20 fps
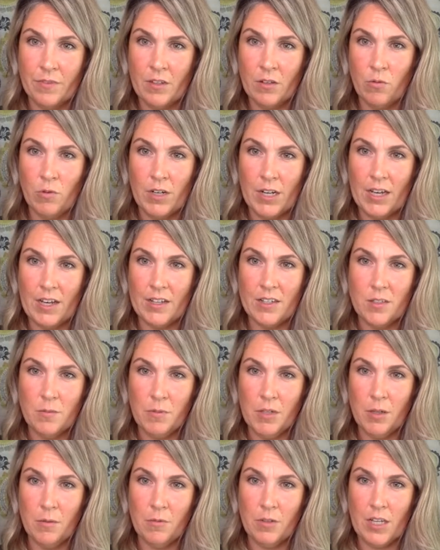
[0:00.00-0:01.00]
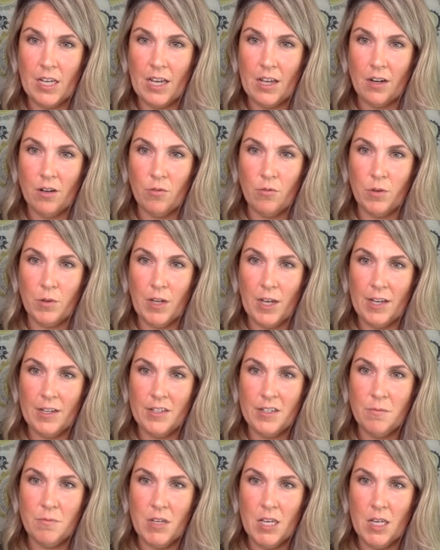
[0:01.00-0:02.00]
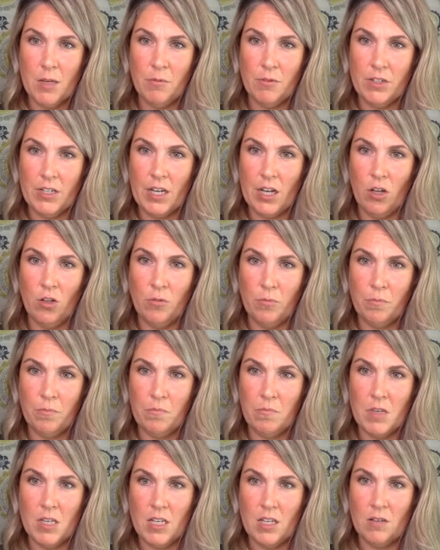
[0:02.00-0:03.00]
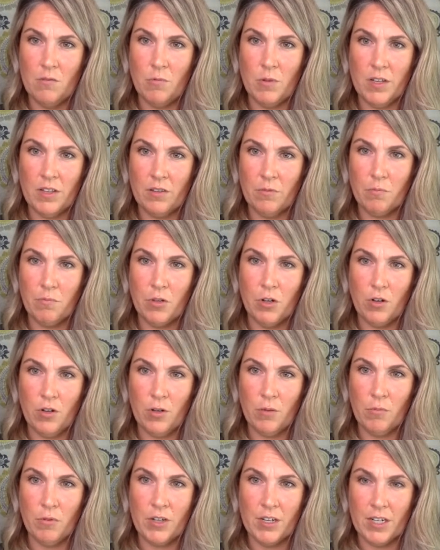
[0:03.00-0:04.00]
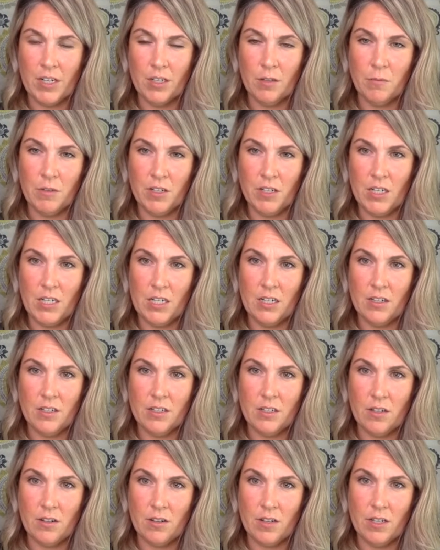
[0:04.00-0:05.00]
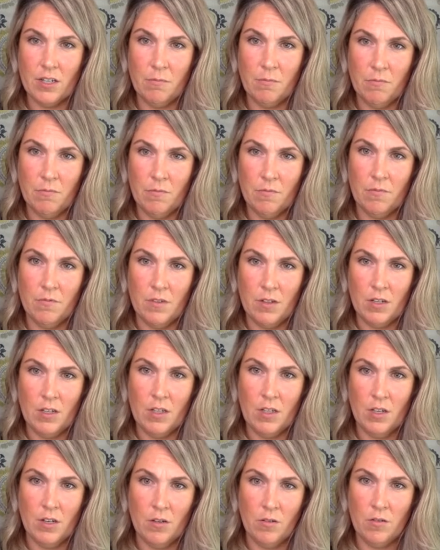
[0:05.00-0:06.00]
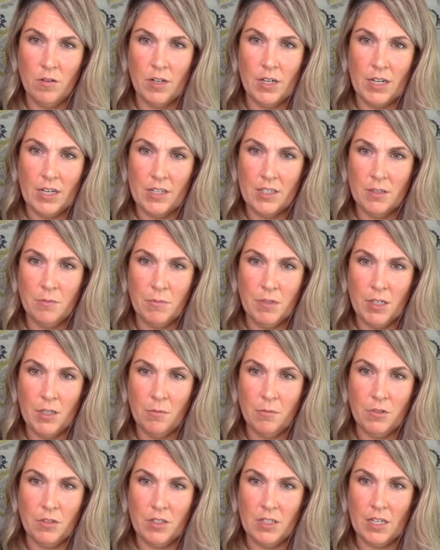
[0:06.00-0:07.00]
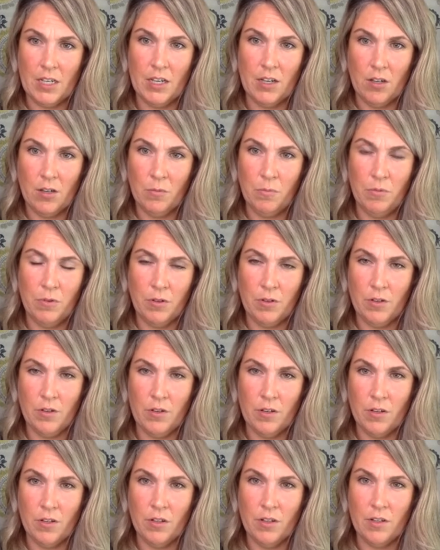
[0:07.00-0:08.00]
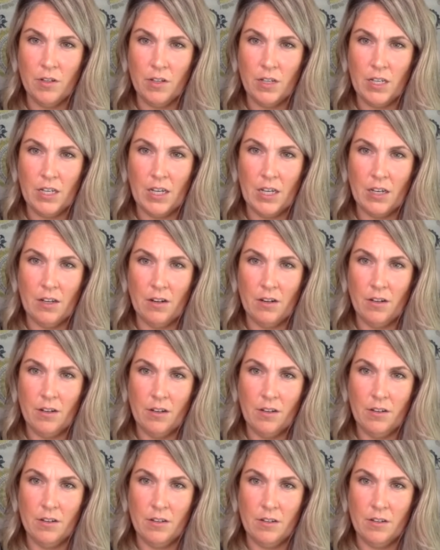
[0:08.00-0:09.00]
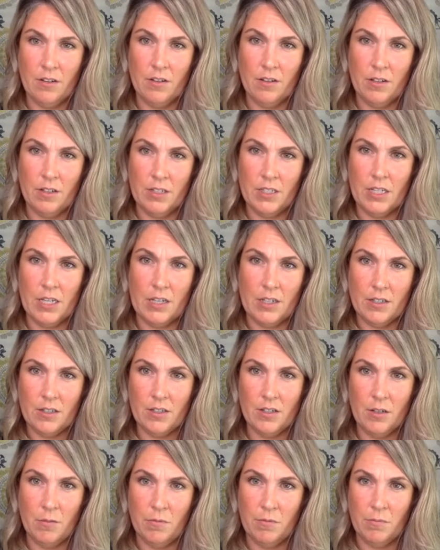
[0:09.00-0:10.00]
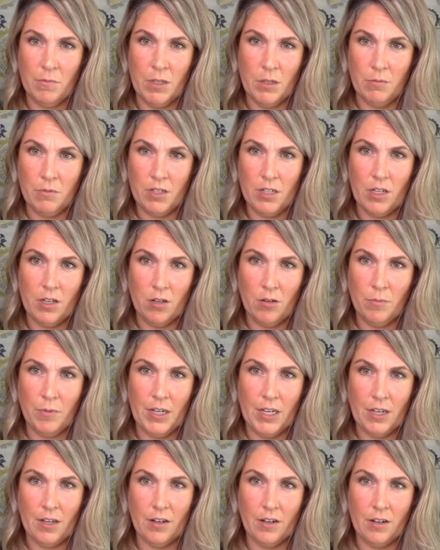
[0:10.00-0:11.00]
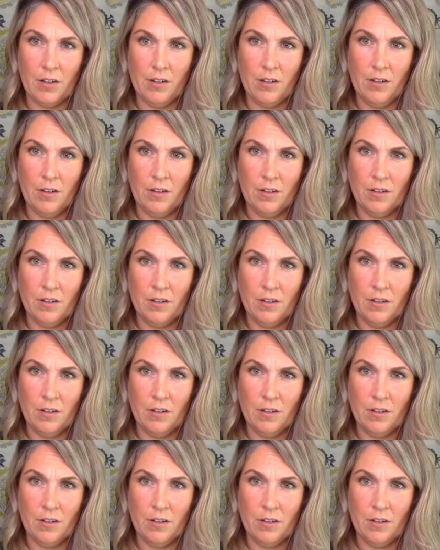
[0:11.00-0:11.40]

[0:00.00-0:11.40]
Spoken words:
Would S be able, Anna, would S be able to help me with current predicament in time? Would S be able to help Anna? Is S going to be able to help Anna?